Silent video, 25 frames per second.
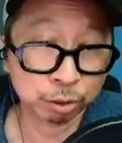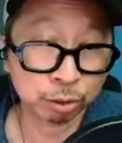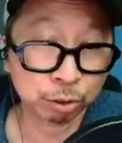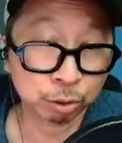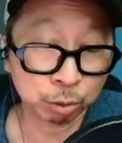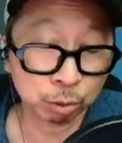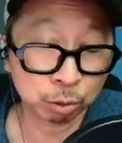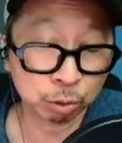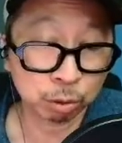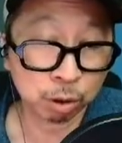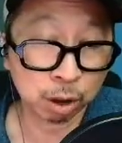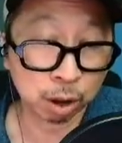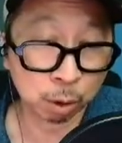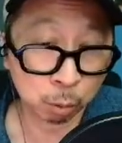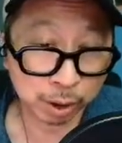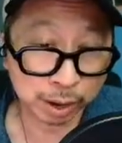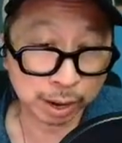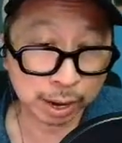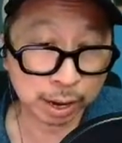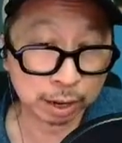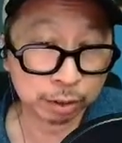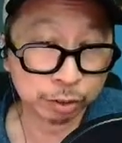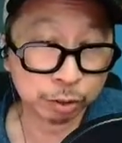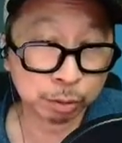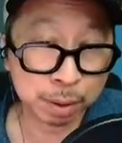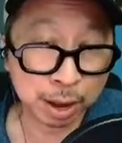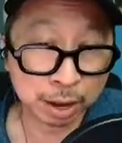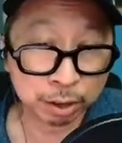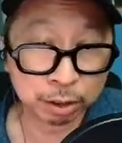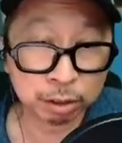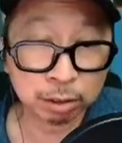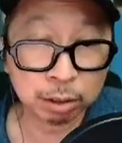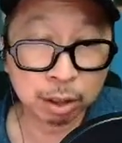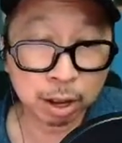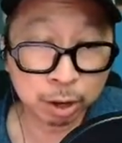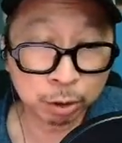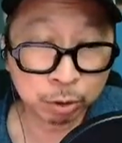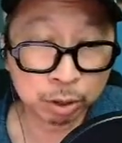So on one hand, it's a panel
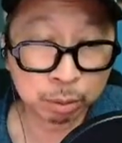lottery,